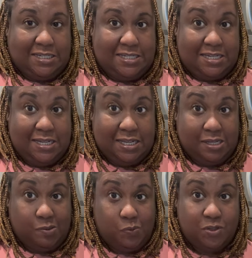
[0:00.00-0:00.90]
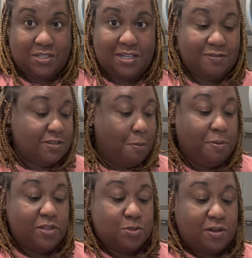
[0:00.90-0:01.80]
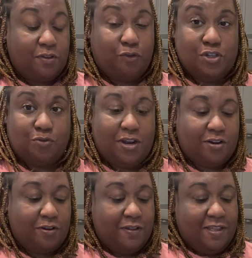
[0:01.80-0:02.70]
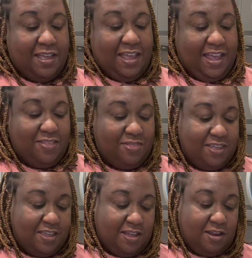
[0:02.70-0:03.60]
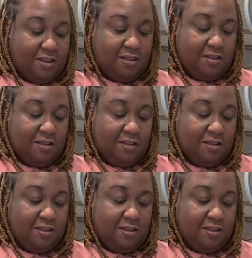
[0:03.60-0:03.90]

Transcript: today. We'll see. I'm going to put this one in the refrigerator, and then